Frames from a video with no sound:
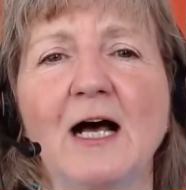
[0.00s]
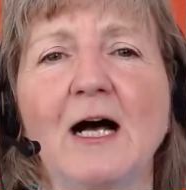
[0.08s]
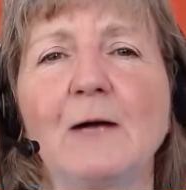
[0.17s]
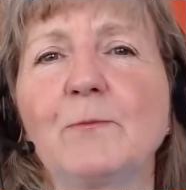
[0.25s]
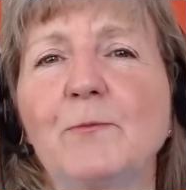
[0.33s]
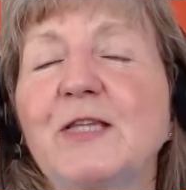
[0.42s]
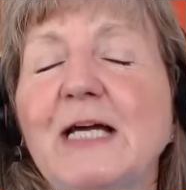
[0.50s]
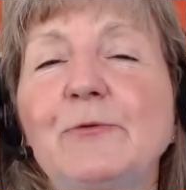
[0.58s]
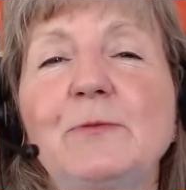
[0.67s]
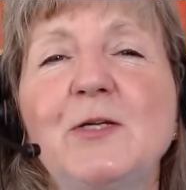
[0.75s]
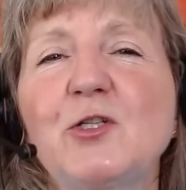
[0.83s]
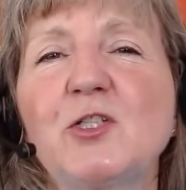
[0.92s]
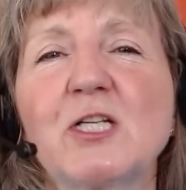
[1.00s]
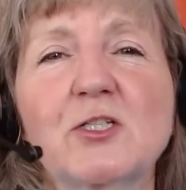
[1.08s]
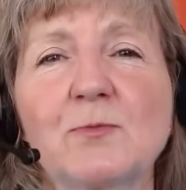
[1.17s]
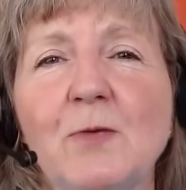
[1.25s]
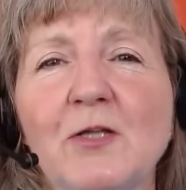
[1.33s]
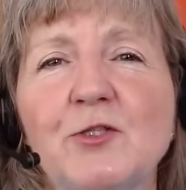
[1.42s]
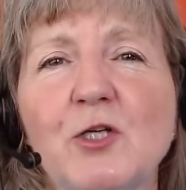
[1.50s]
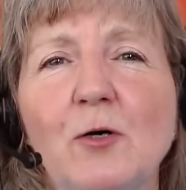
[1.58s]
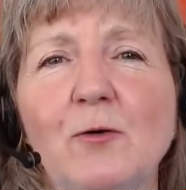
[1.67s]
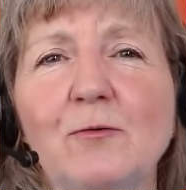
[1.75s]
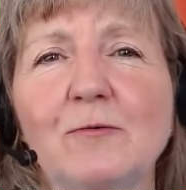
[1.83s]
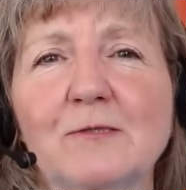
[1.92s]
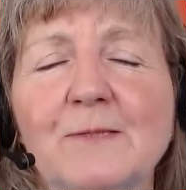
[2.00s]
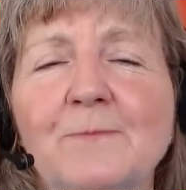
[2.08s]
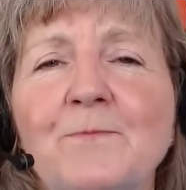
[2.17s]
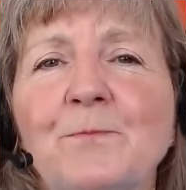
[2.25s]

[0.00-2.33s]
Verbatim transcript: um, but they would be six months old,